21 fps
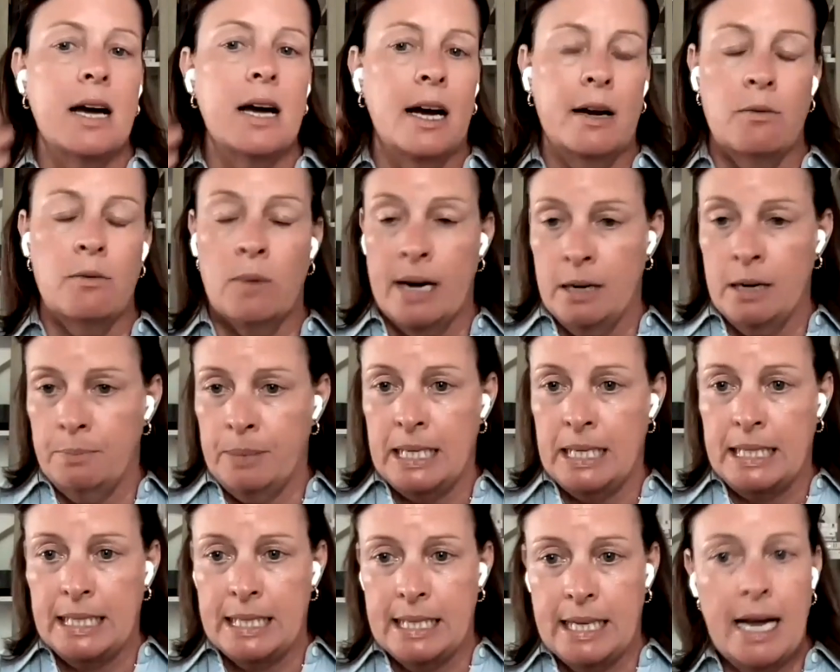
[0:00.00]
I ran
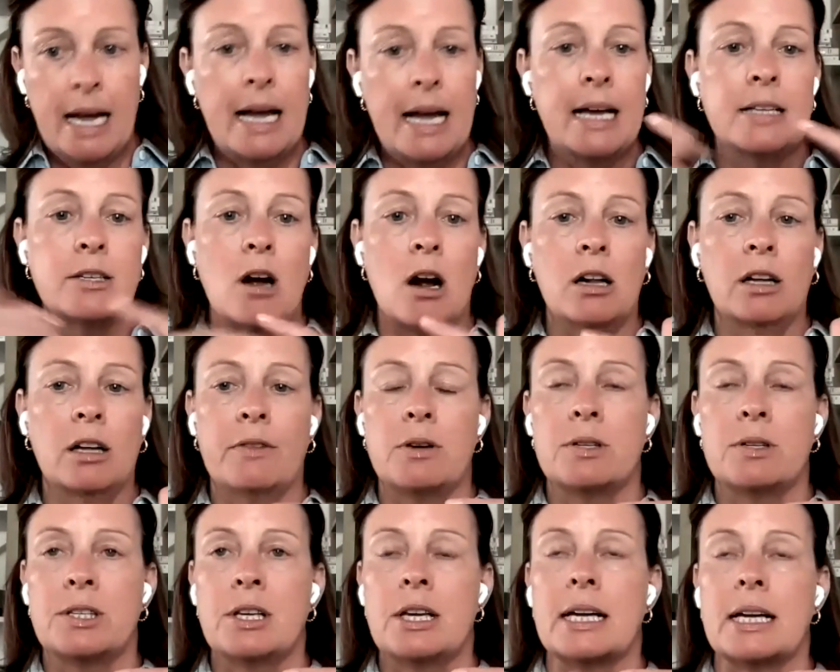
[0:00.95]
PTAs, all of
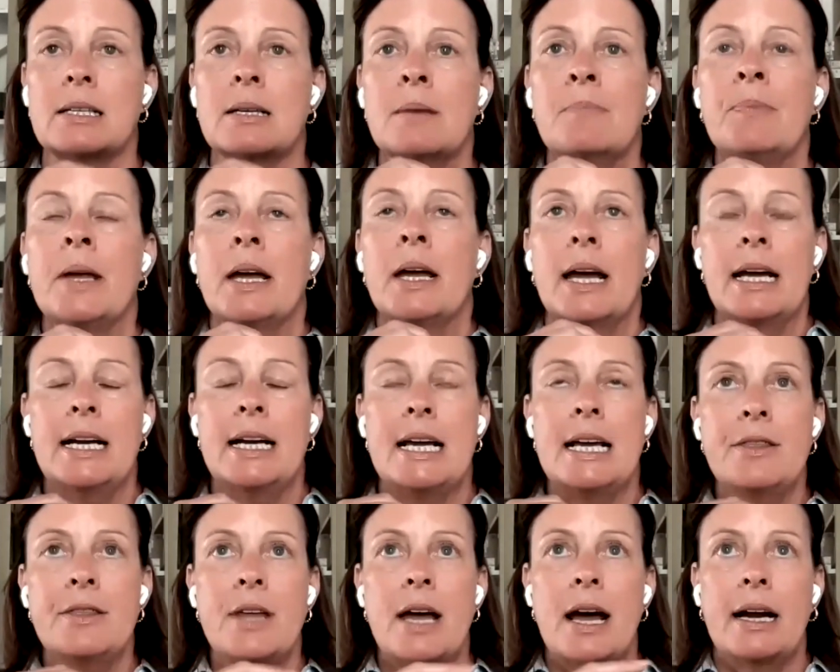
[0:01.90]
those things. And
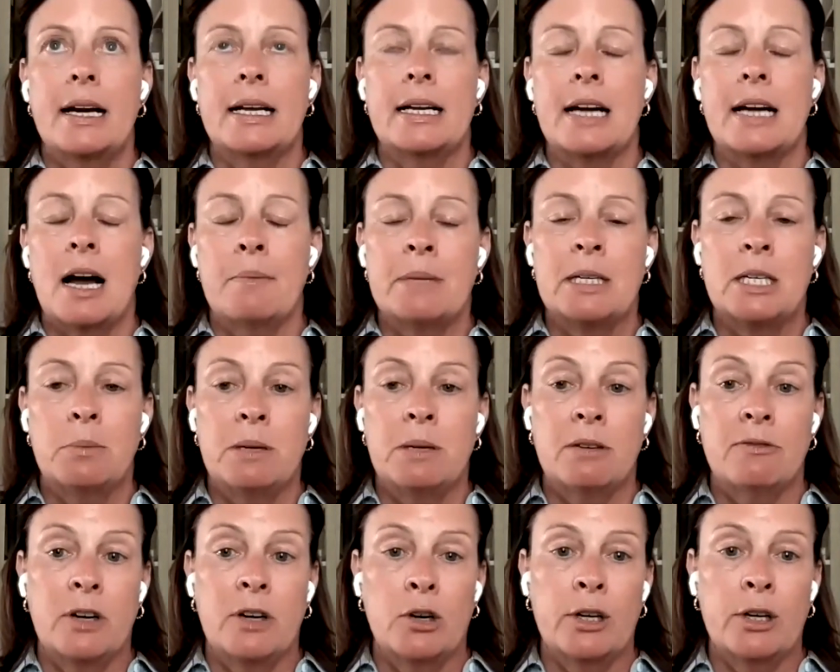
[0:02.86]
in that, it got me to be
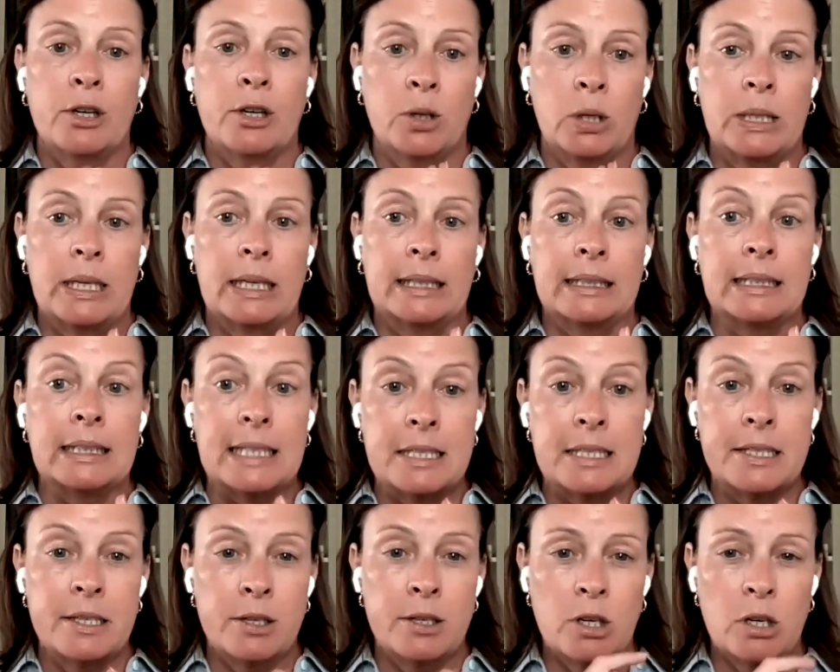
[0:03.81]
a very good
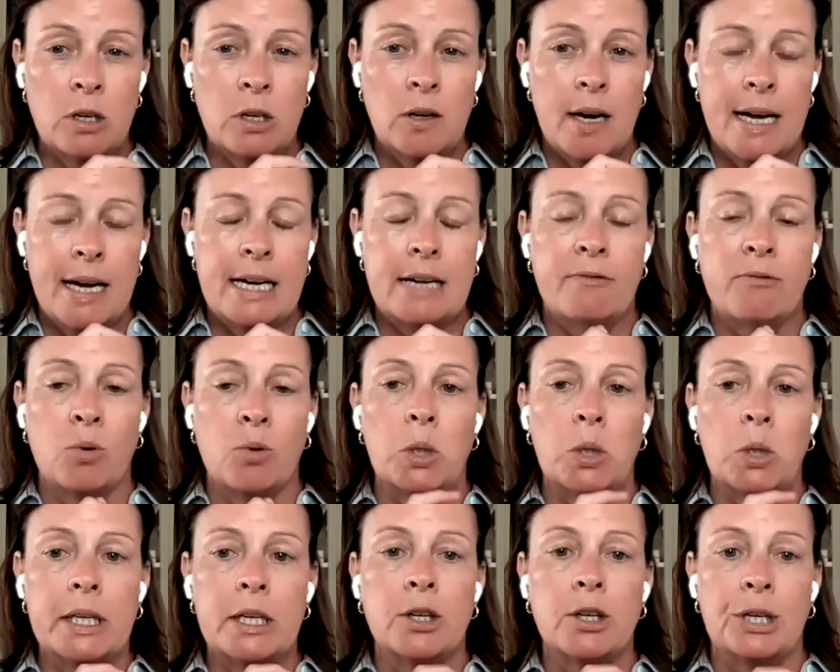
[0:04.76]
listener and a
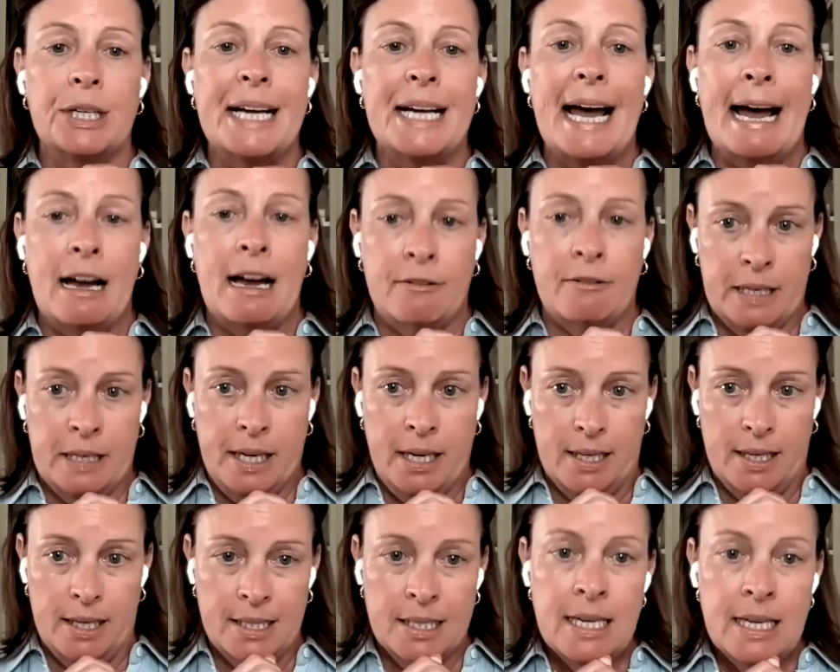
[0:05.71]
really good
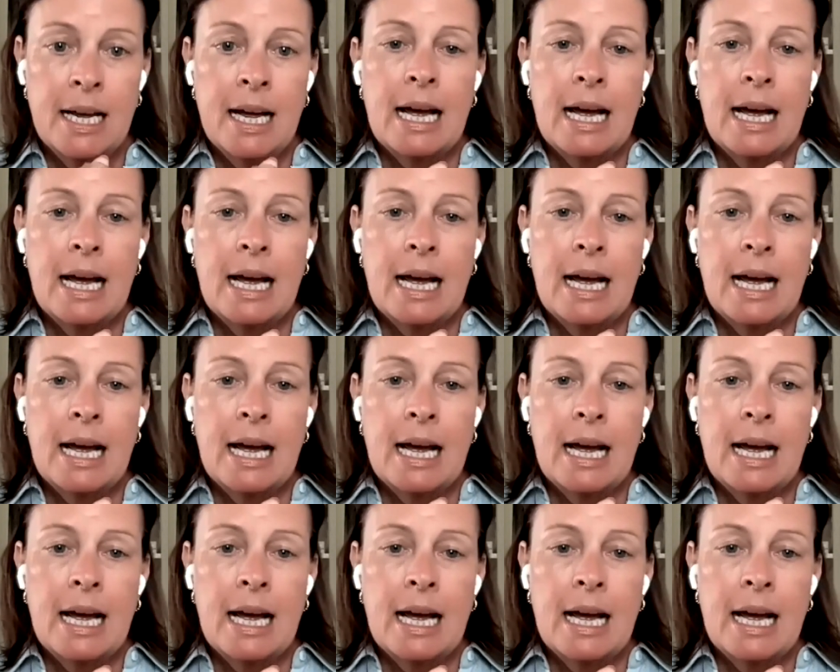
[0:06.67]
advocate.